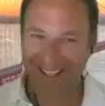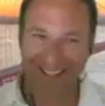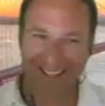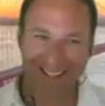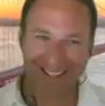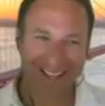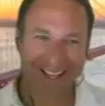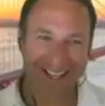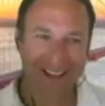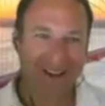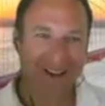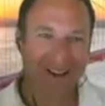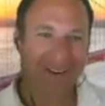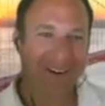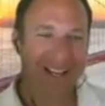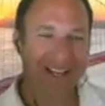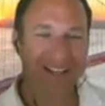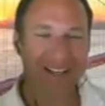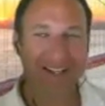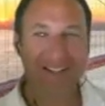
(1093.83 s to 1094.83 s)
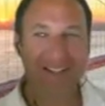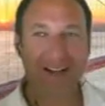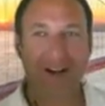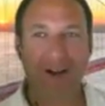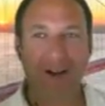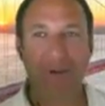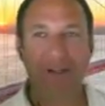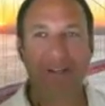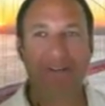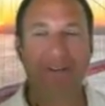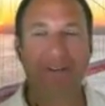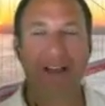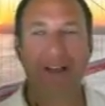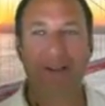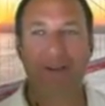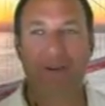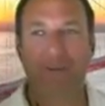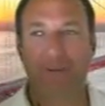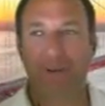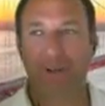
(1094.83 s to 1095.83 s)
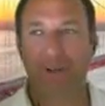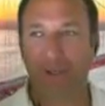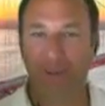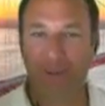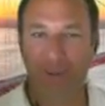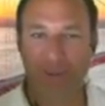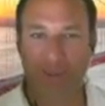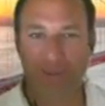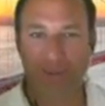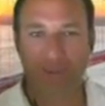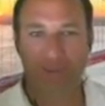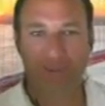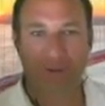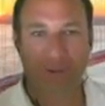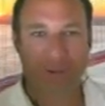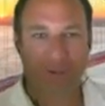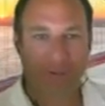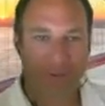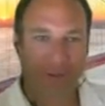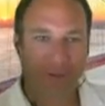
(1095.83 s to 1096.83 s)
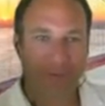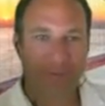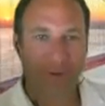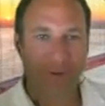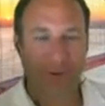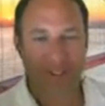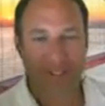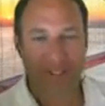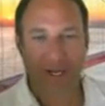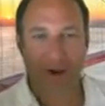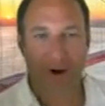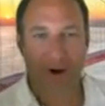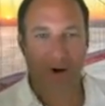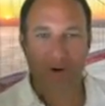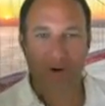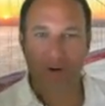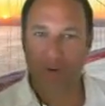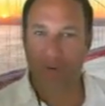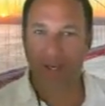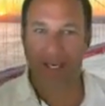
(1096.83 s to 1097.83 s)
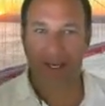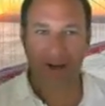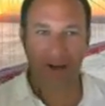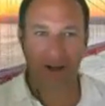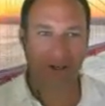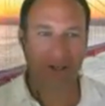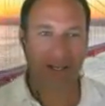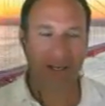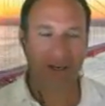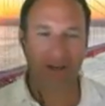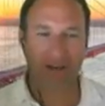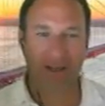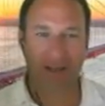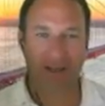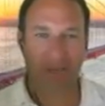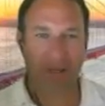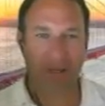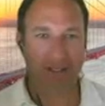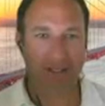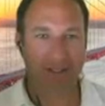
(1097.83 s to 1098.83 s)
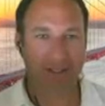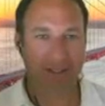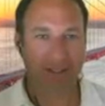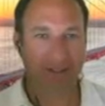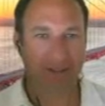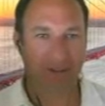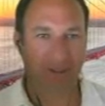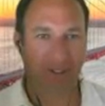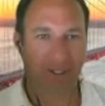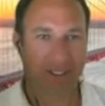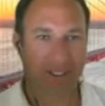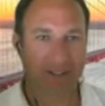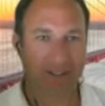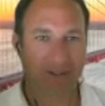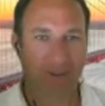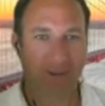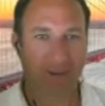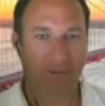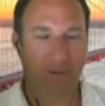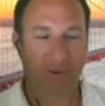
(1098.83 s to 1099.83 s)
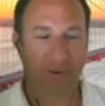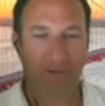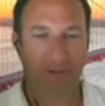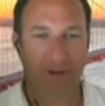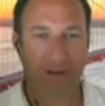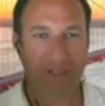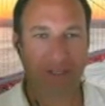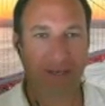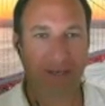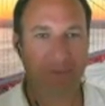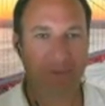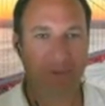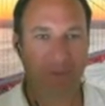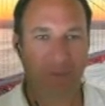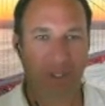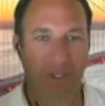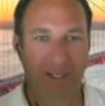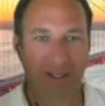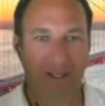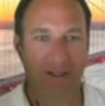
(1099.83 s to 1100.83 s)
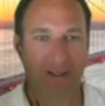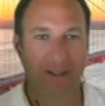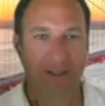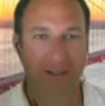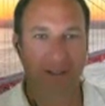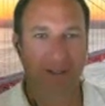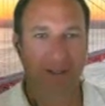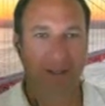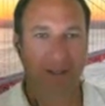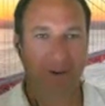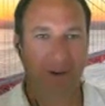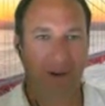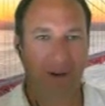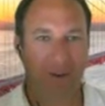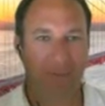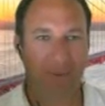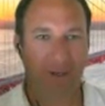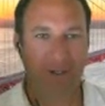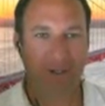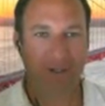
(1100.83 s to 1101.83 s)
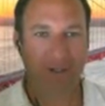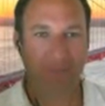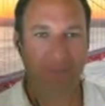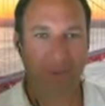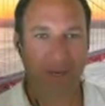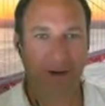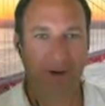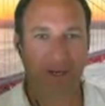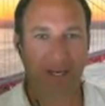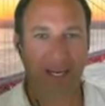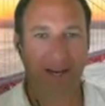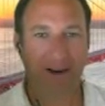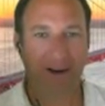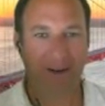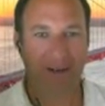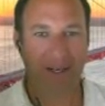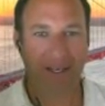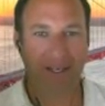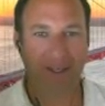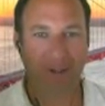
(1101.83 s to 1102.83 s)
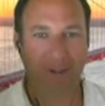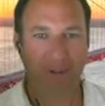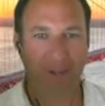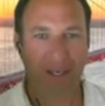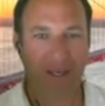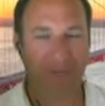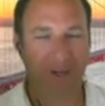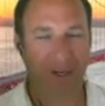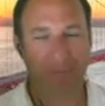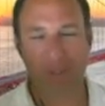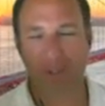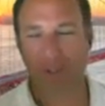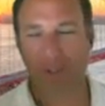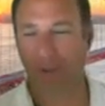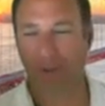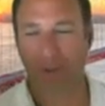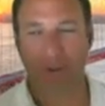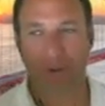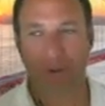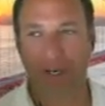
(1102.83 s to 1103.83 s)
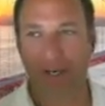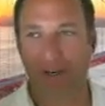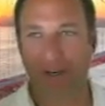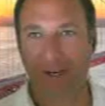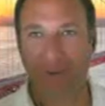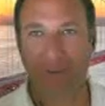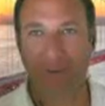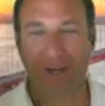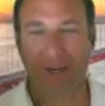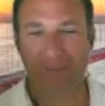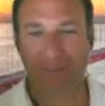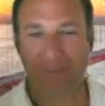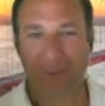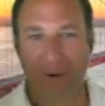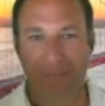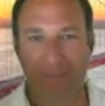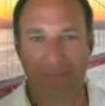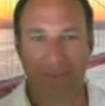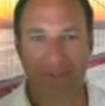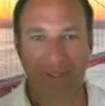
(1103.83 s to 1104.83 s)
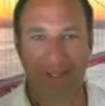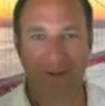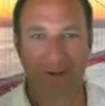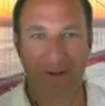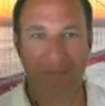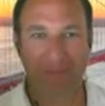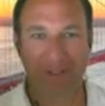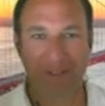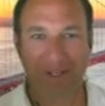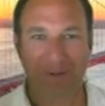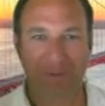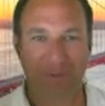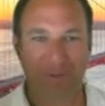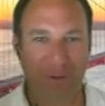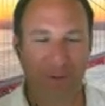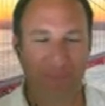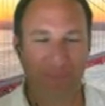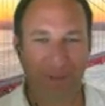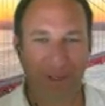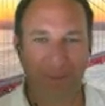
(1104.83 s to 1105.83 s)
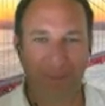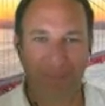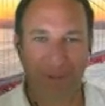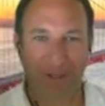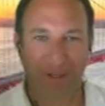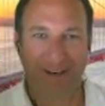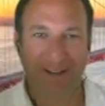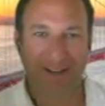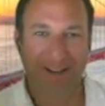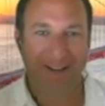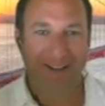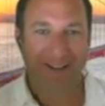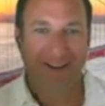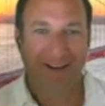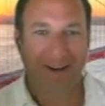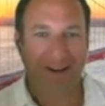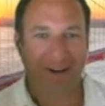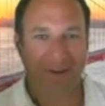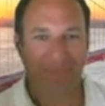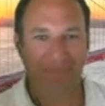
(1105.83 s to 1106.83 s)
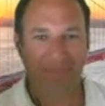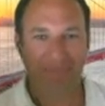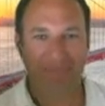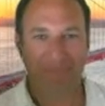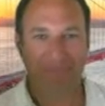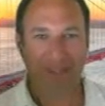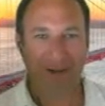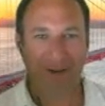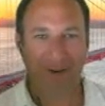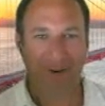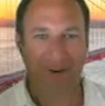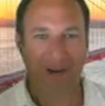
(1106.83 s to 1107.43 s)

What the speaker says: And talk about the value for you, for the folks that are doing it on a day-to-day basis, or at least 3, 4, 5 times a week. How much better care can you give it? I'm sure you're going here anyway. I'm probably interrupting your flow a bit, but how